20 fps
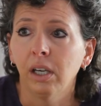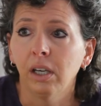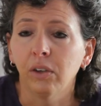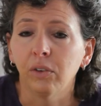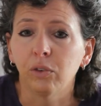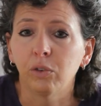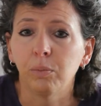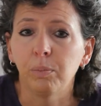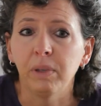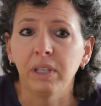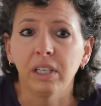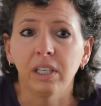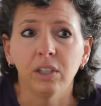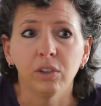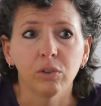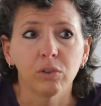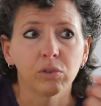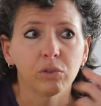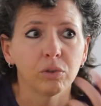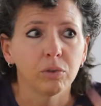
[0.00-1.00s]
speak
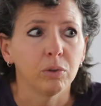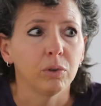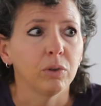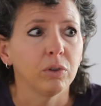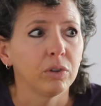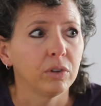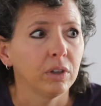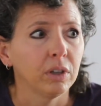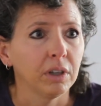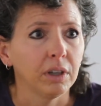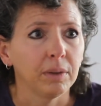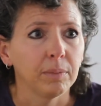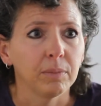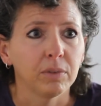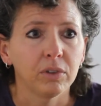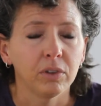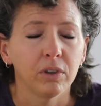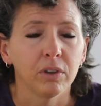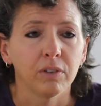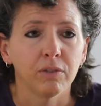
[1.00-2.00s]
His truth
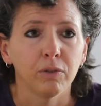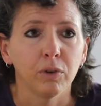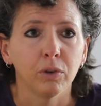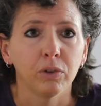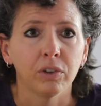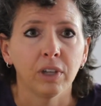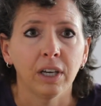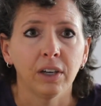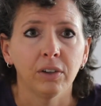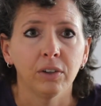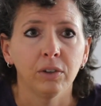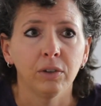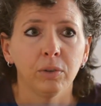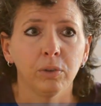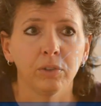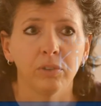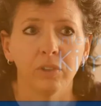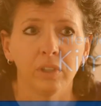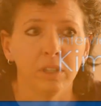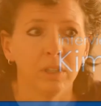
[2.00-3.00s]
to the folks out who
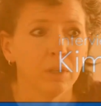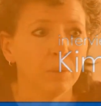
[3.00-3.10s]
are sitting in